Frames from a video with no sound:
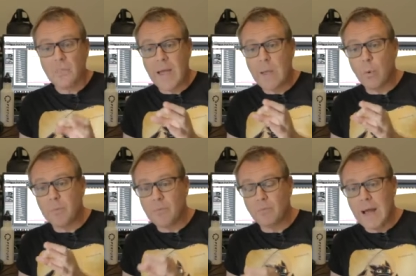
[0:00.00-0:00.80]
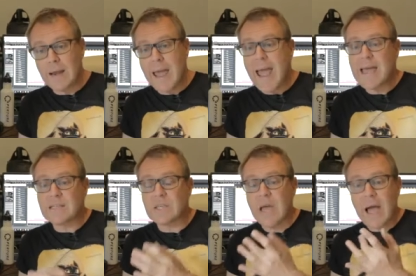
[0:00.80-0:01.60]
They will be run
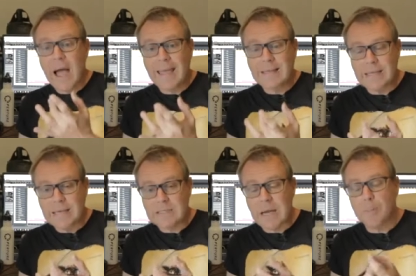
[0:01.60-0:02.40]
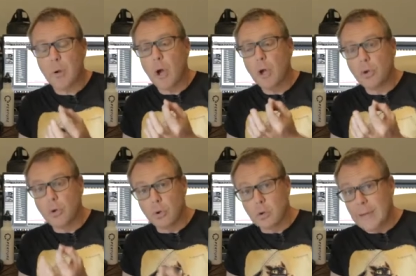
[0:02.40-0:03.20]
as a linked up
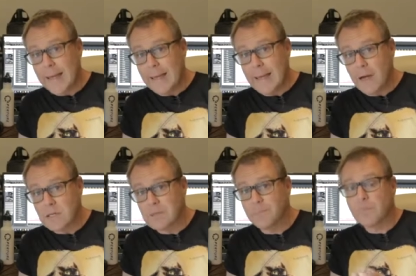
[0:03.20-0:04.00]
Google Hangout